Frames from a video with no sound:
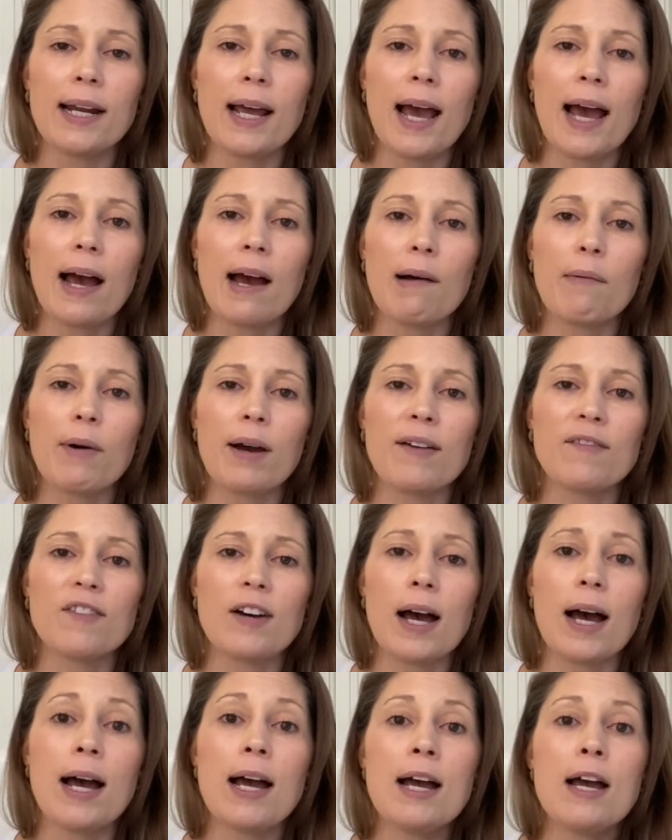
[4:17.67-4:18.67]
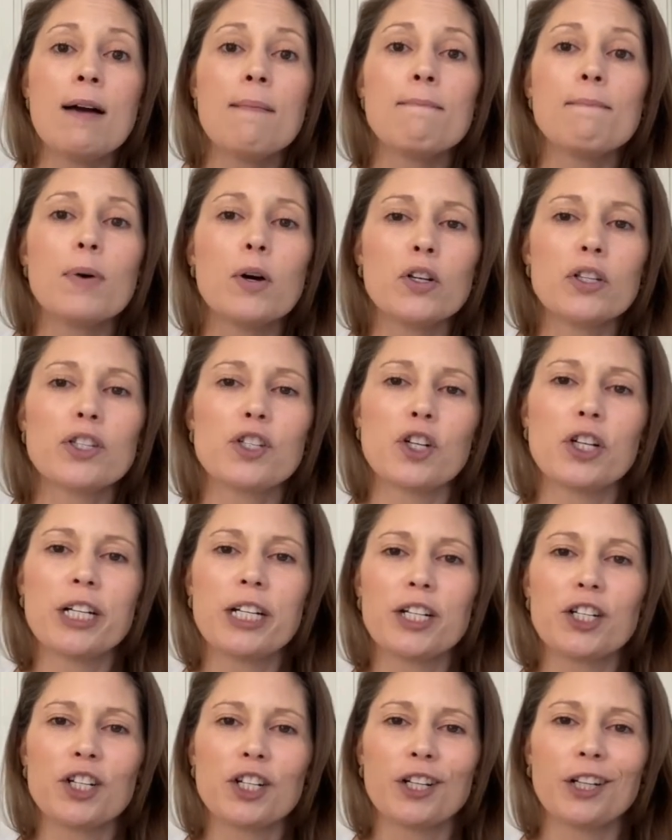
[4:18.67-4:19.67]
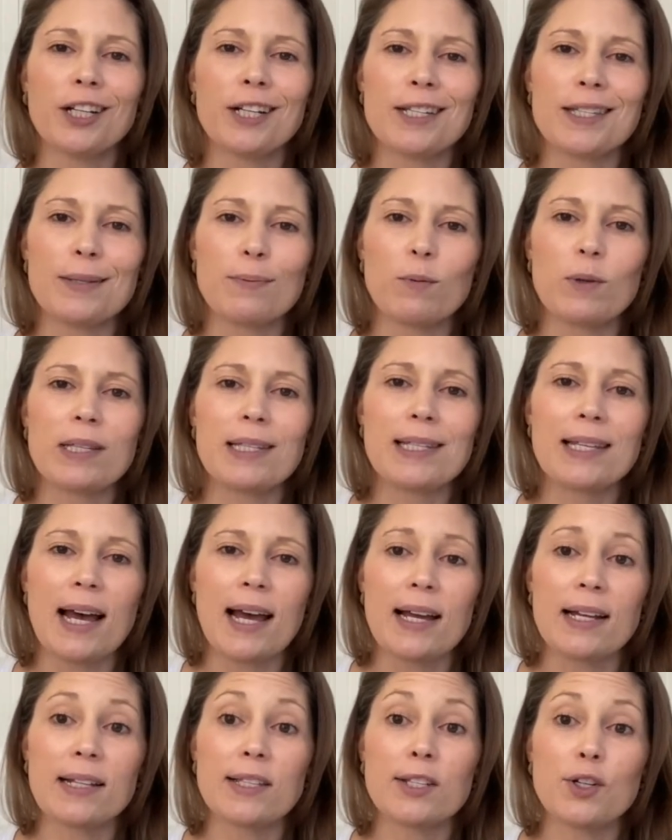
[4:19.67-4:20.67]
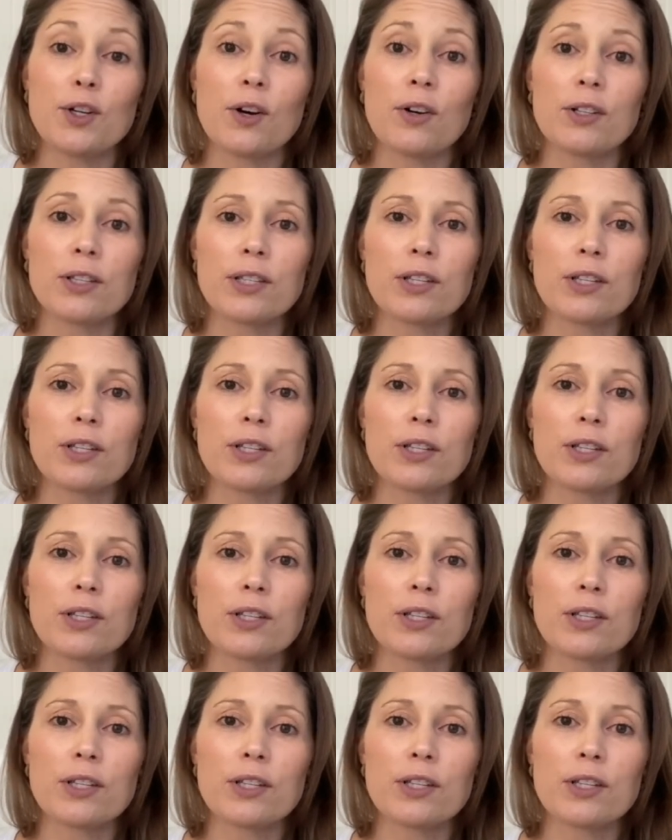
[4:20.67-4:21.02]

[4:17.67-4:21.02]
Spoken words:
However, most traditionalists would say it's not.